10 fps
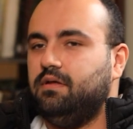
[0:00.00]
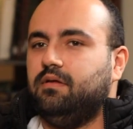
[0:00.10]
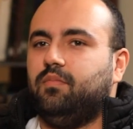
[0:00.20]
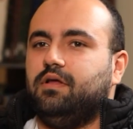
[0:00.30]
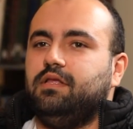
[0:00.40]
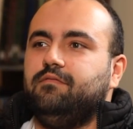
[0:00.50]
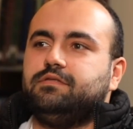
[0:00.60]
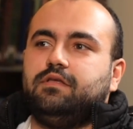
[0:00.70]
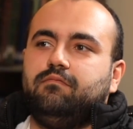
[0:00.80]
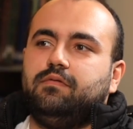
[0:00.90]
But if
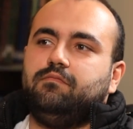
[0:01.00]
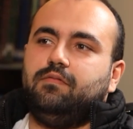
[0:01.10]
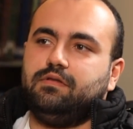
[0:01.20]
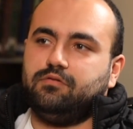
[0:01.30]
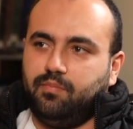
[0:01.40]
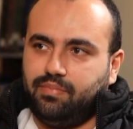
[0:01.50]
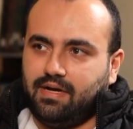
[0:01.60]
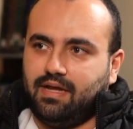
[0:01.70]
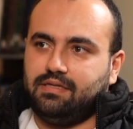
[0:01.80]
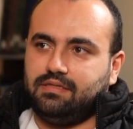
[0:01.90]
someone want to
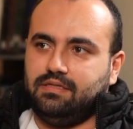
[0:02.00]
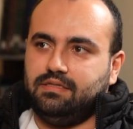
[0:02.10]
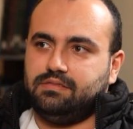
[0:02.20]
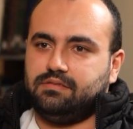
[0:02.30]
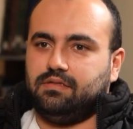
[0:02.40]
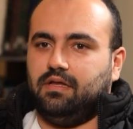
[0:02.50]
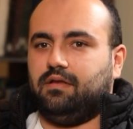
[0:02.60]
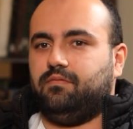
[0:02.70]
practice, like